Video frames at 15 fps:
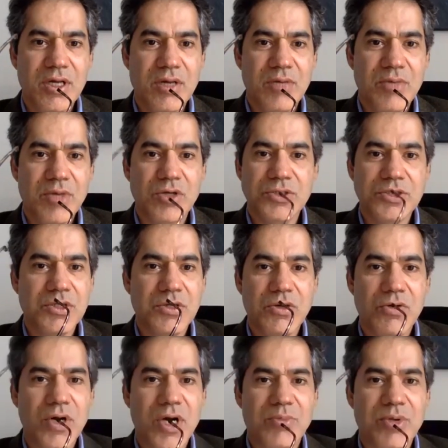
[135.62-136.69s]
Because
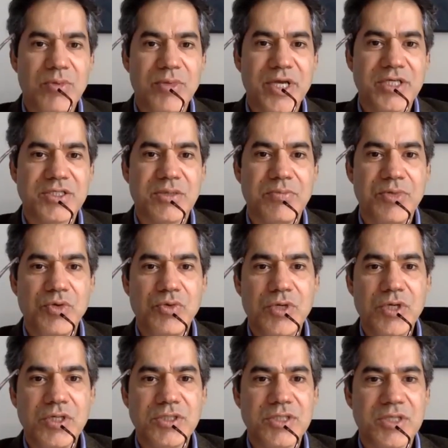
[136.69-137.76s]
Apple makes
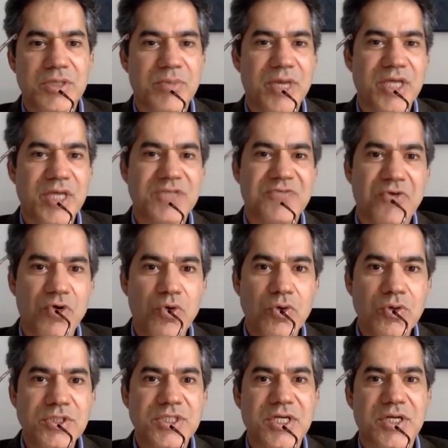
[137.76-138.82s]
computers, it makes
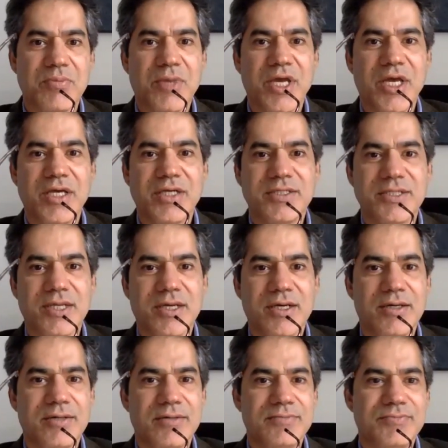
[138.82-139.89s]
phones, it makes,
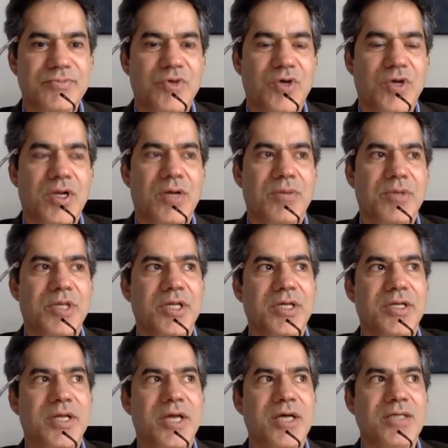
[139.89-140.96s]
it
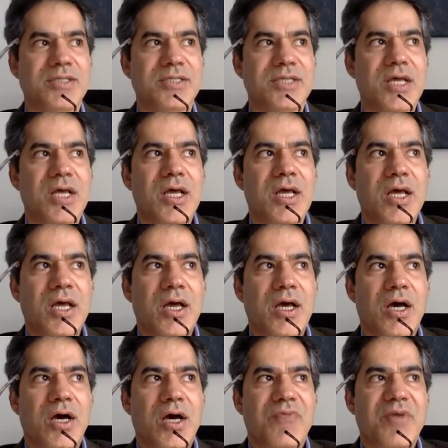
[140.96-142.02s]
has
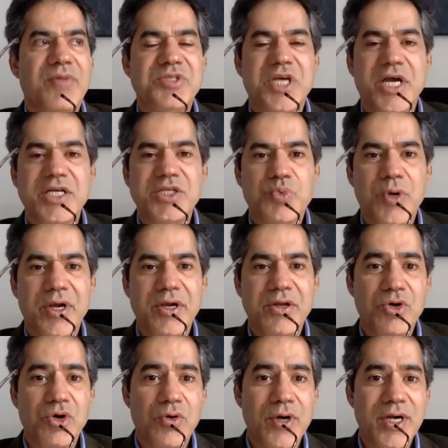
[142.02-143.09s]
websites where you
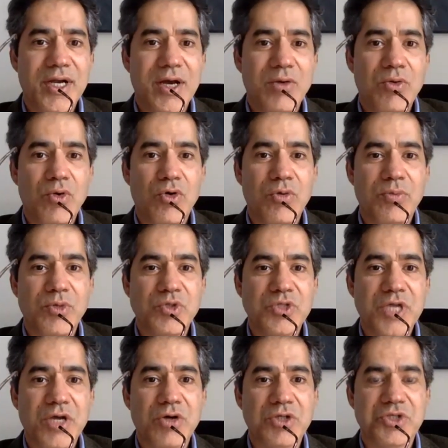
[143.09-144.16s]
go and download
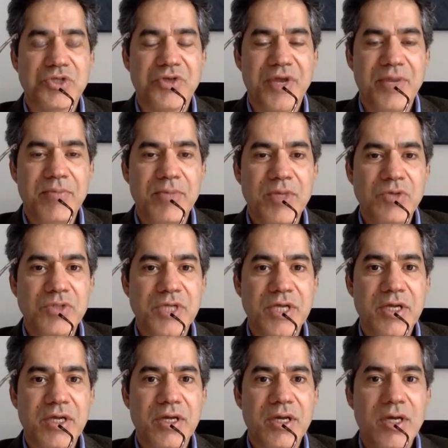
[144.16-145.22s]
music or stream
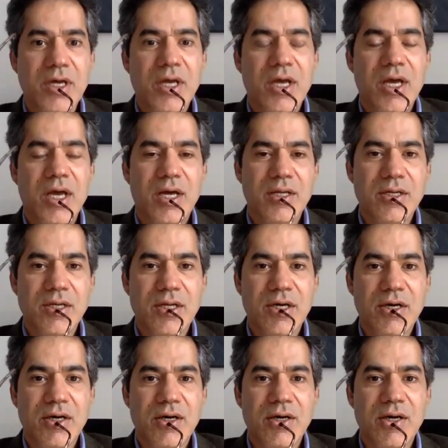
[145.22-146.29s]
music. And
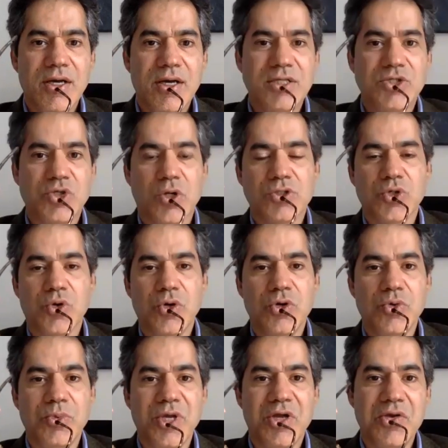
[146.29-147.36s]
it's also going to
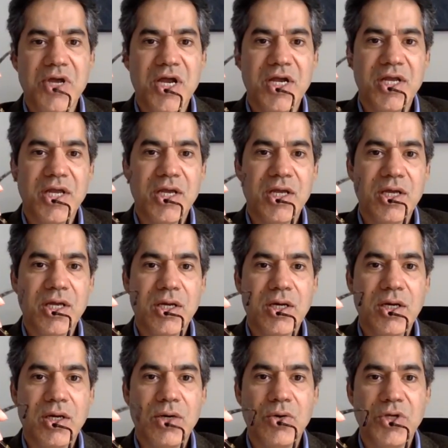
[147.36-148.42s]
be creating
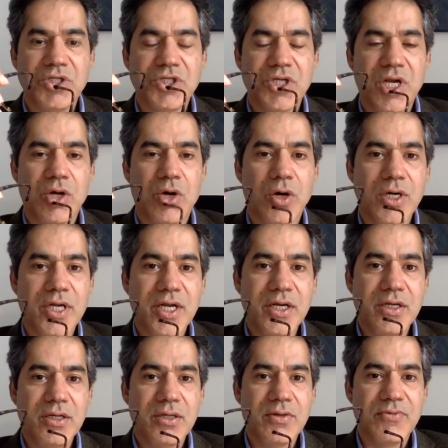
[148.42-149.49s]
original
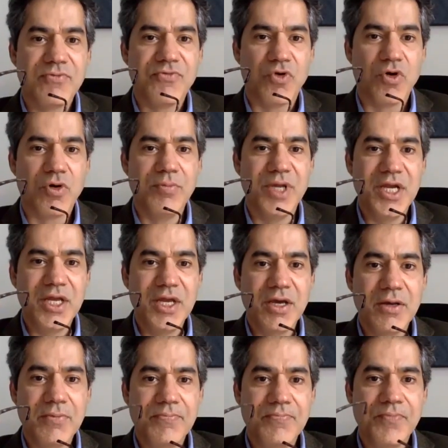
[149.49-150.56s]
content for
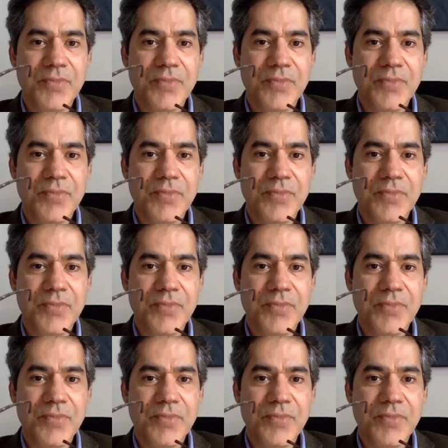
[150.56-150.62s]
media.